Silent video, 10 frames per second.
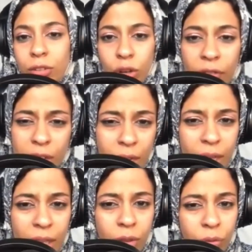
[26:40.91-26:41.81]
Do you have any
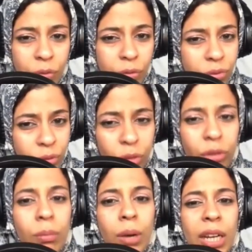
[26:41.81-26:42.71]
kind of thoughts
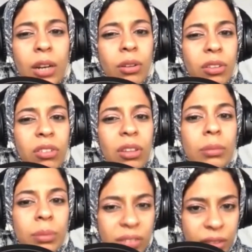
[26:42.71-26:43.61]
in mind, or still
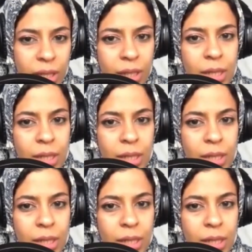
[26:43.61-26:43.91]
missing